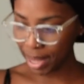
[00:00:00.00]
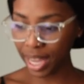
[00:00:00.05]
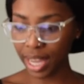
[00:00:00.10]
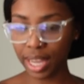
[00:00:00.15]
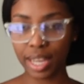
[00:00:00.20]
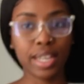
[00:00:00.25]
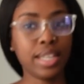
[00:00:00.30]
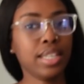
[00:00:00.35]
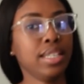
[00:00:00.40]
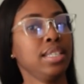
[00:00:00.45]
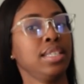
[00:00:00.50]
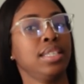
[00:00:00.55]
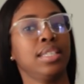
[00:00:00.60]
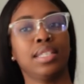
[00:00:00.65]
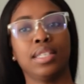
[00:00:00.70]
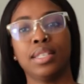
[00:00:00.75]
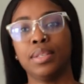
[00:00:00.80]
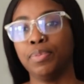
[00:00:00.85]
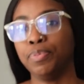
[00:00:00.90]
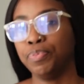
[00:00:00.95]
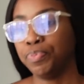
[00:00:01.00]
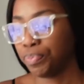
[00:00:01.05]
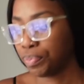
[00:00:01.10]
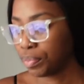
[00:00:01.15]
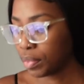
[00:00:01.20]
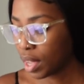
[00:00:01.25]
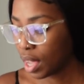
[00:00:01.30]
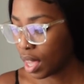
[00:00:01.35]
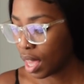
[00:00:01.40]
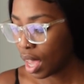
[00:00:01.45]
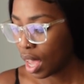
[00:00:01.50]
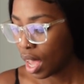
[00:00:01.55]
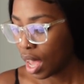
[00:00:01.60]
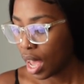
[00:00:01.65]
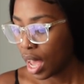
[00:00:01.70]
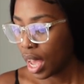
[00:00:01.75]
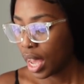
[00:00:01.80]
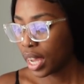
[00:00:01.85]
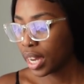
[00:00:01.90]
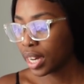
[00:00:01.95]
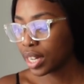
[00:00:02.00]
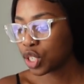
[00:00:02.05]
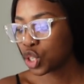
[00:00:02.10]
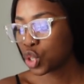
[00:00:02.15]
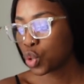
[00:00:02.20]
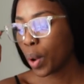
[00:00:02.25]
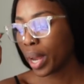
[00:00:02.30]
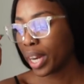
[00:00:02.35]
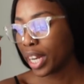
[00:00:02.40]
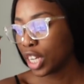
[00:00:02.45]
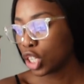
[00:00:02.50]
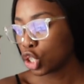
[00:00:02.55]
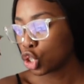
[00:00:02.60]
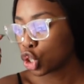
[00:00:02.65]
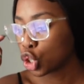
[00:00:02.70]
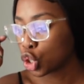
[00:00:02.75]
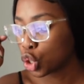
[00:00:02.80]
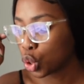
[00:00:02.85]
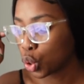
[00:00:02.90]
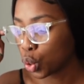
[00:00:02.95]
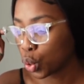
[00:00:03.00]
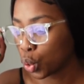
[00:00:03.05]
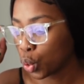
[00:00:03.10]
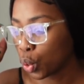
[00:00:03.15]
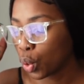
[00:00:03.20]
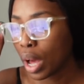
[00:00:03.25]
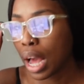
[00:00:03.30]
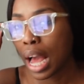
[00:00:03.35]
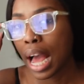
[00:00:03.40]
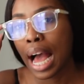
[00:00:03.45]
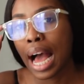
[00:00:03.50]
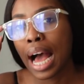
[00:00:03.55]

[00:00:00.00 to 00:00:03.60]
is, it is 1:40.